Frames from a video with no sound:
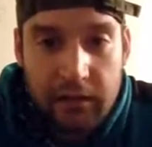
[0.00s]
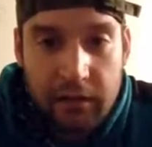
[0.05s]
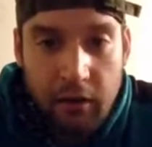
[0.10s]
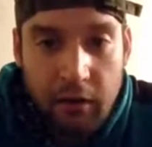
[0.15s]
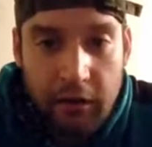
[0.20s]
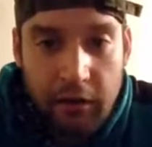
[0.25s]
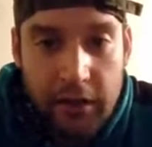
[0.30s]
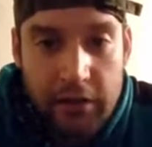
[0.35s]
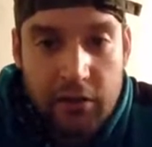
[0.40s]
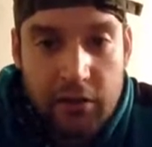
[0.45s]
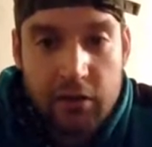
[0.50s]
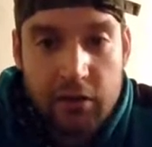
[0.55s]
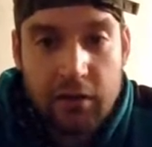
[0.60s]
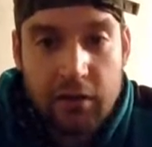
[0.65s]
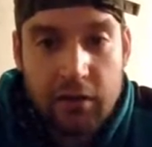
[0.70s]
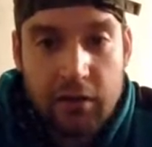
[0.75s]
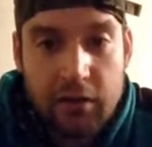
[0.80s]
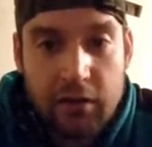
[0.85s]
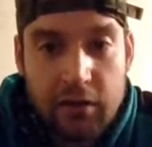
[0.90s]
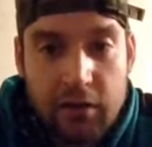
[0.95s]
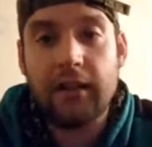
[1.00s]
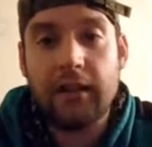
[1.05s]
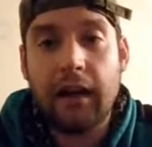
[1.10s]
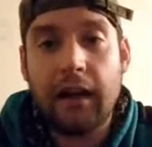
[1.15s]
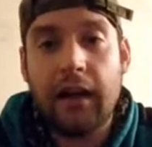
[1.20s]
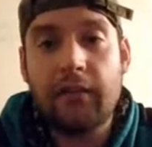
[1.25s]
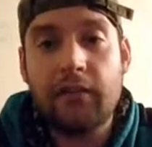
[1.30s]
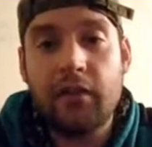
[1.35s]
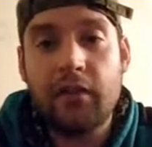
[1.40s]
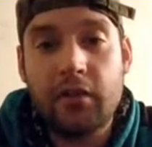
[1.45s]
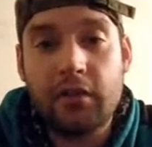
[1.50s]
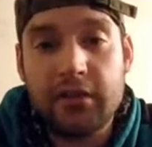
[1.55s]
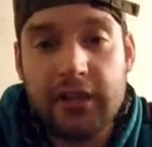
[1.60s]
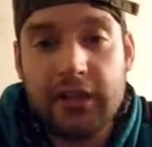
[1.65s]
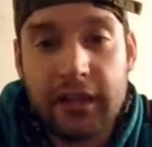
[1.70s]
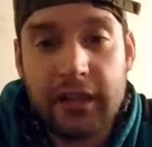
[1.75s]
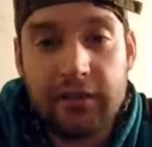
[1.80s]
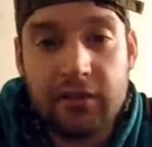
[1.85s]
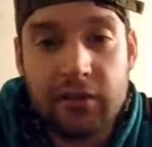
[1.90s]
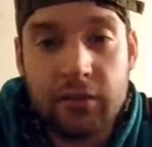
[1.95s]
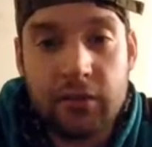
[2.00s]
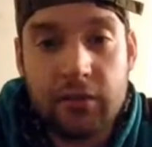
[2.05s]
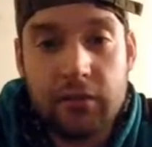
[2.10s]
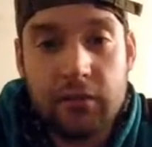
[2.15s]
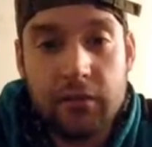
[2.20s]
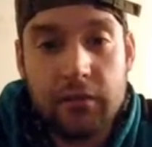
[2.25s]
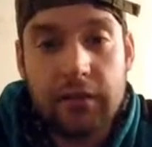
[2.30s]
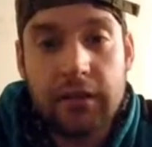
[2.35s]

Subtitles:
Archangel, yeah, I've noticed that too.